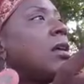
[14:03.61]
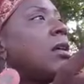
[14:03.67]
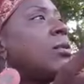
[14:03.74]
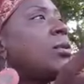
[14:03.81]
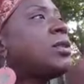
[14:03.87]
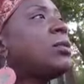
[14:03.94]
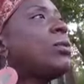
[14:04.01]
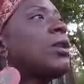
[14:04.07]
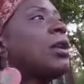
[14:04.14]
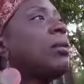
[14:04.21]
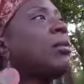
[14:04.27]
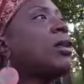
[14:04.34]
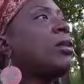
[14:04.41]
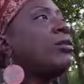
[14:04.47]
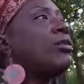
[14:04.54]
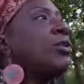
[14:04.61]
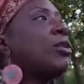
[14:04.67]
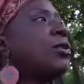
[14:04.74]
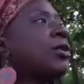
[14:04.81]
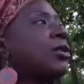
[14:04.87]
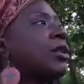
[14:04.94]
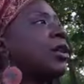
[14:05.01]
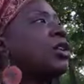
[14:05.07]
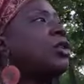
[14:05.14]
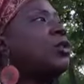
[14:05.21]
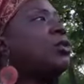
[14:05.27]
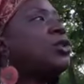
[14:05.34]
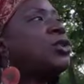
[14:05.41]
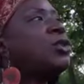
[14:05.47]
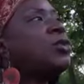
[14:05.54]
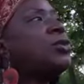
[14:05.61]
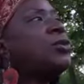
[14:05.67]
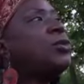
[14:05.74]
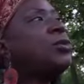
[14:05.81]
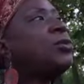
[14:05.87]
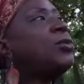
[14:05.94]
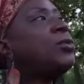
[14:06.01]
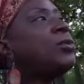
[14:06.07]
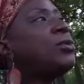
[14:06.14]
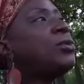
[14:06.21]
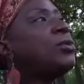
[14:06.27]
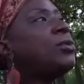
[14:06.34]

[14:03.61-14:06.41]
what's the word i'm looking for they're used to